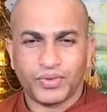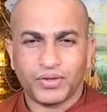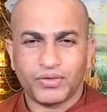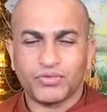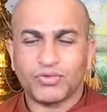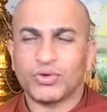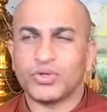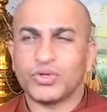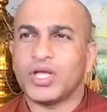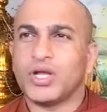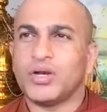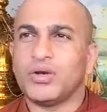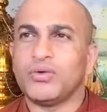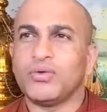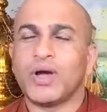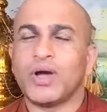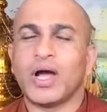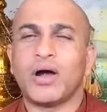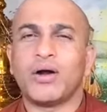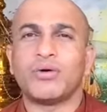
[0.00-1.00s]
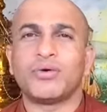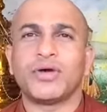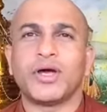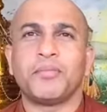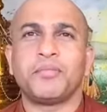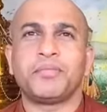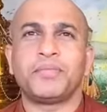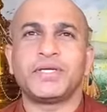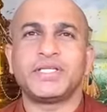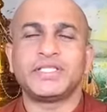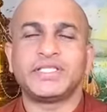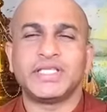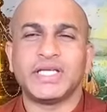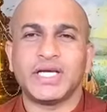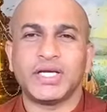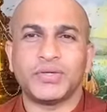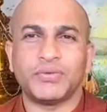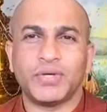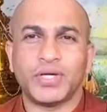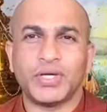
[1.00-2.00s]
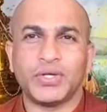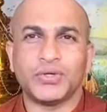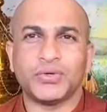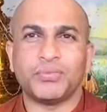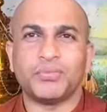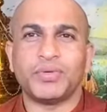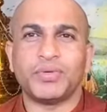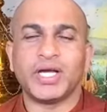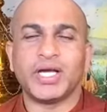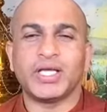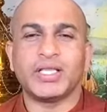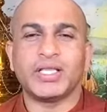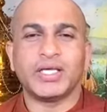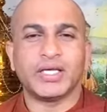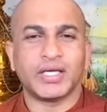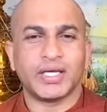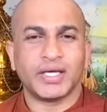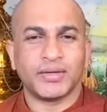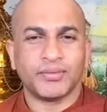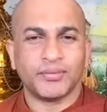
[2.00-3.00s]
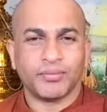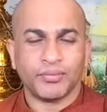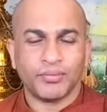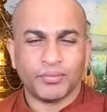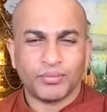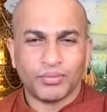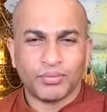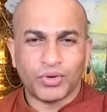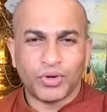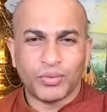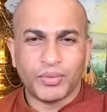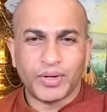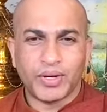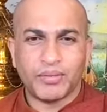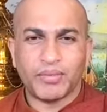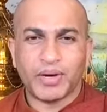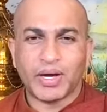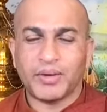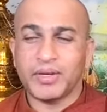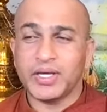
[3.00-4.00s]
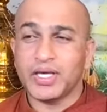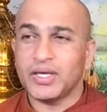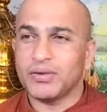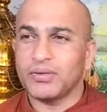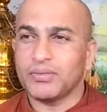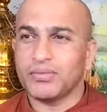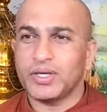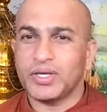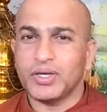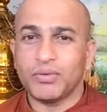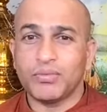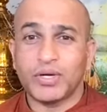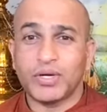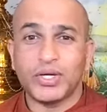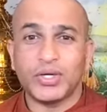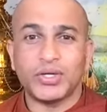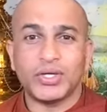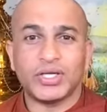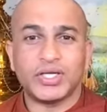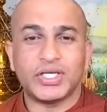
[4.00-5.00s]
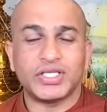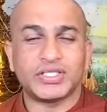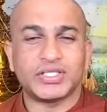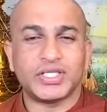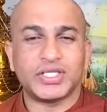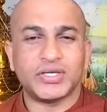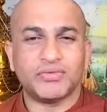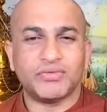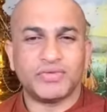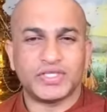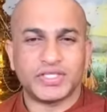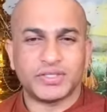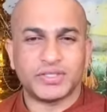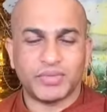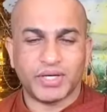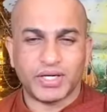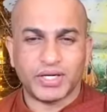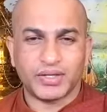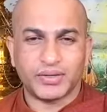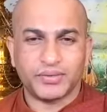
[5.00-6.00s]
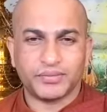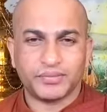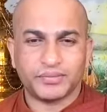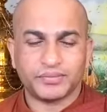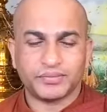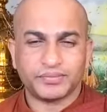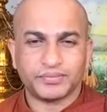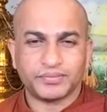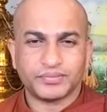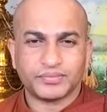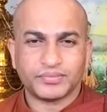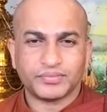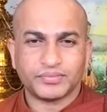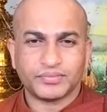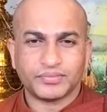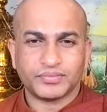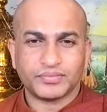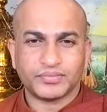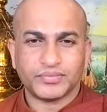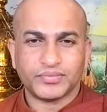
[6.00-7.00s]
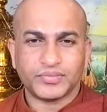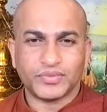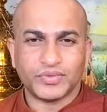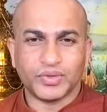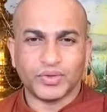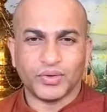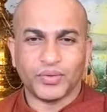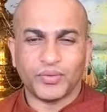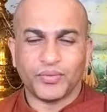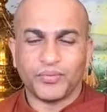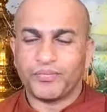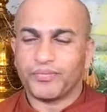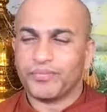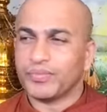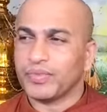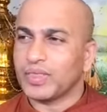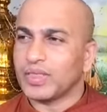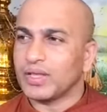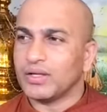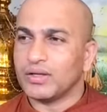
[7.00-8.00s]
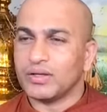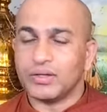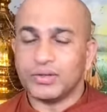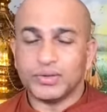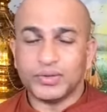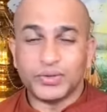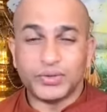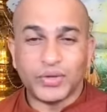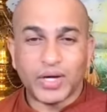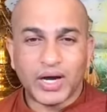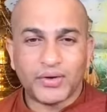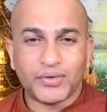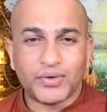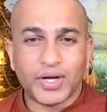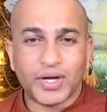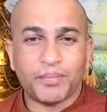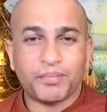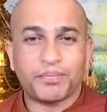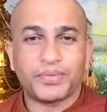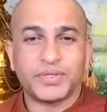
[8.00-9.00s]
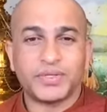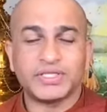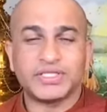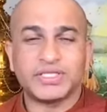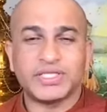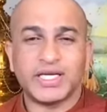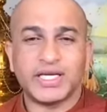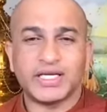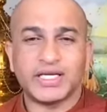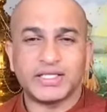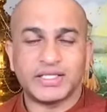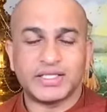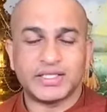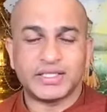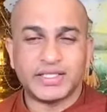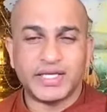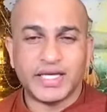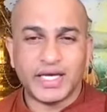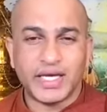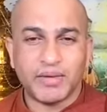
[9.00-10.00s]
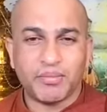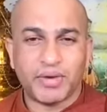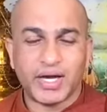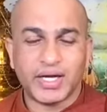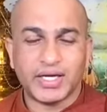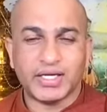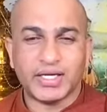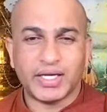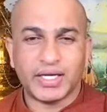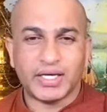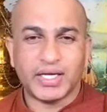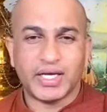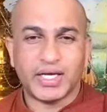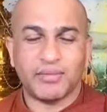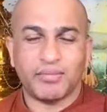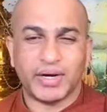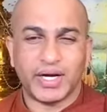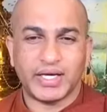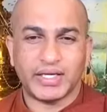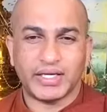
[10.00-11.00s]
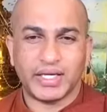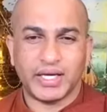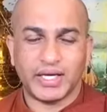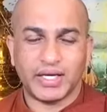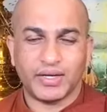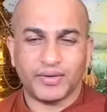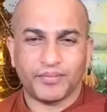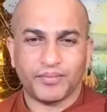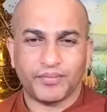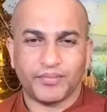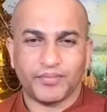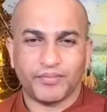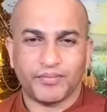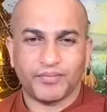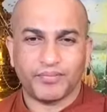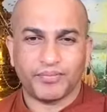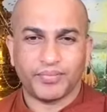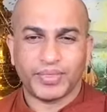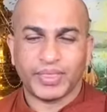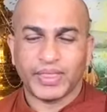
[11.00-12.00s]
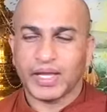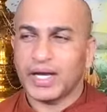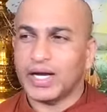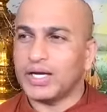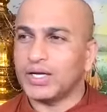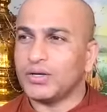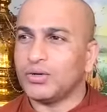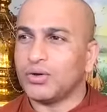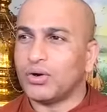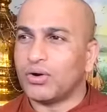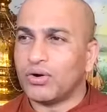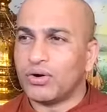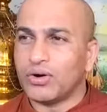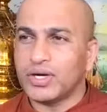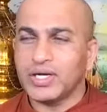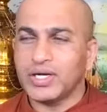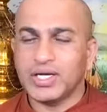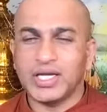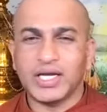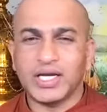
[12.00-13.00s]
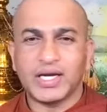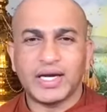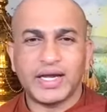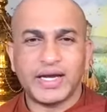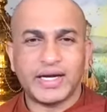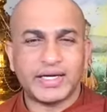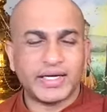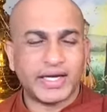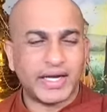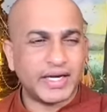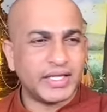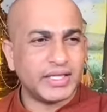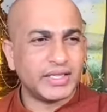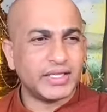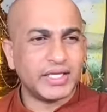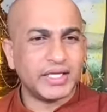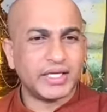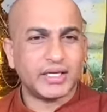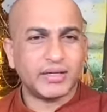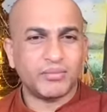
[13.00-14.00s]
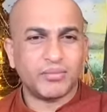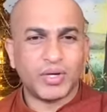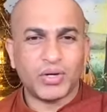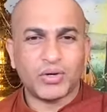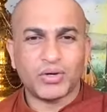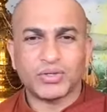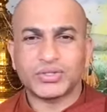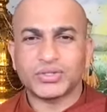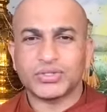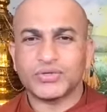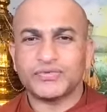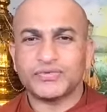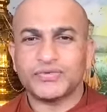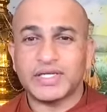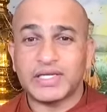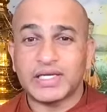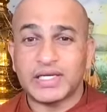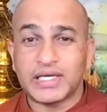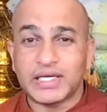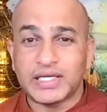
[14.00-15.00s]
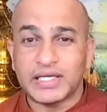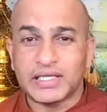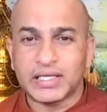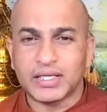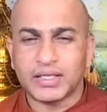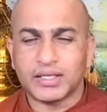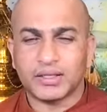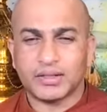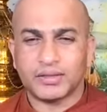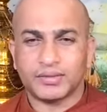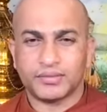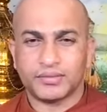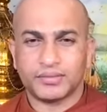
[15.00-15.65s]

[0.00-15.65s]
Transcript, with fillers: So then you have to appreciate when you're breathing moment by even it is invisible. No, you have to appreciate it day by day, day by day. And don't neglect anything because of it little